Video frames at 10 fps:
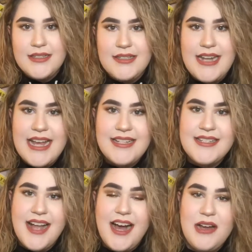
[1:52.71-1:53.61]

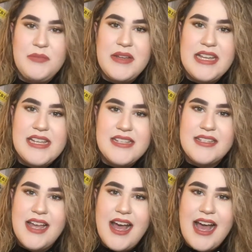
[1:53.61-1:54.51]
Next up
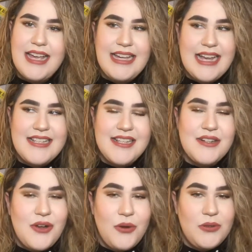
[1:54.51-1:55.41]
is, I guess, an
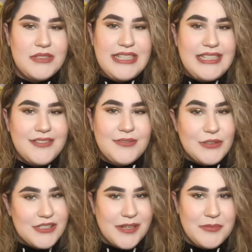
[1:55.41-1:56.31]
oldie
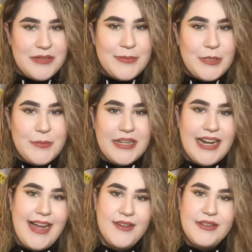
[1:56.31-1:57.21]
for some people,
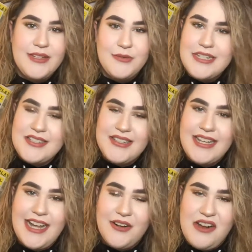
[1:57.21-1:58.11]
but I only recently
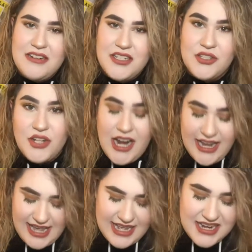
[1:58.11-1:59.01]
got around to
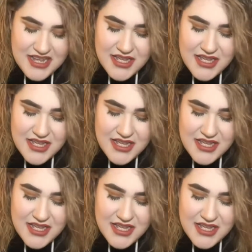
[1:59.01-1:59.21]
trying it.